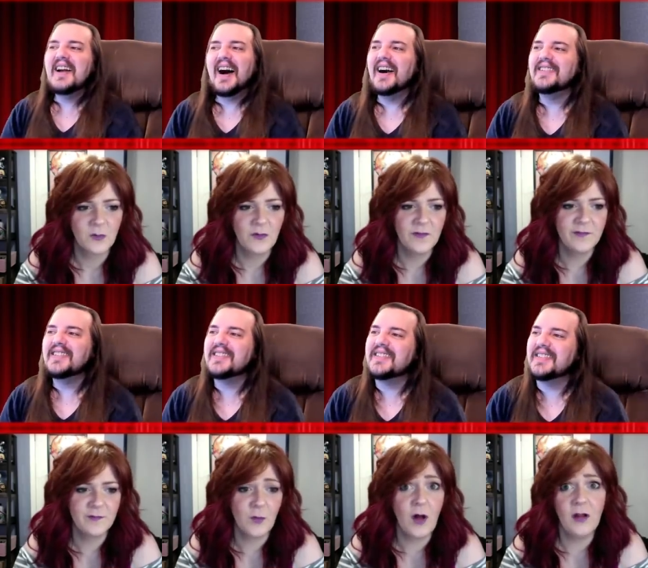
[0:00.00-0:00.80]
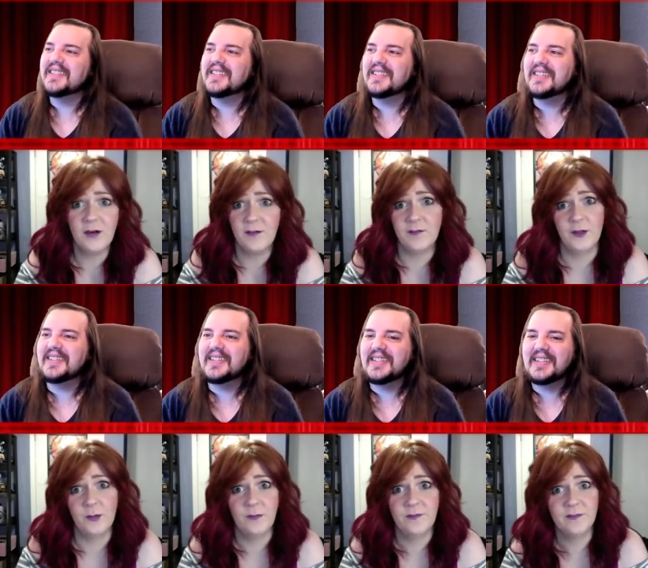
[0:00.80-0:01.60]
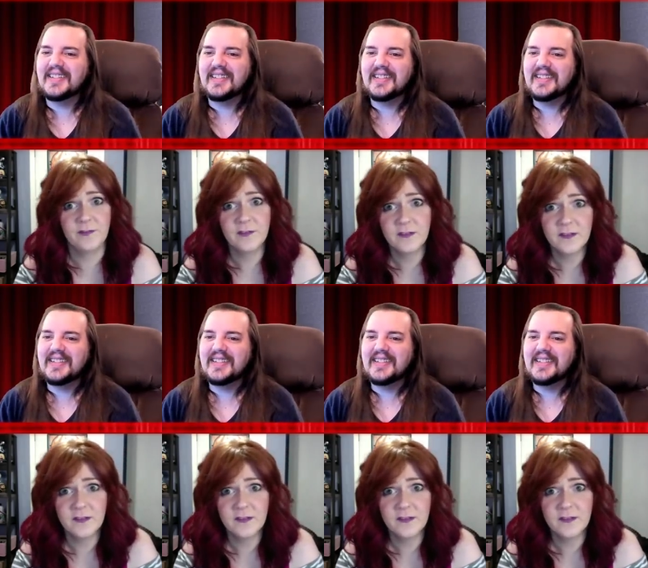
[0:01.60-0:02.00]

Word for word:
Speaker 1: Well, the swan is loose.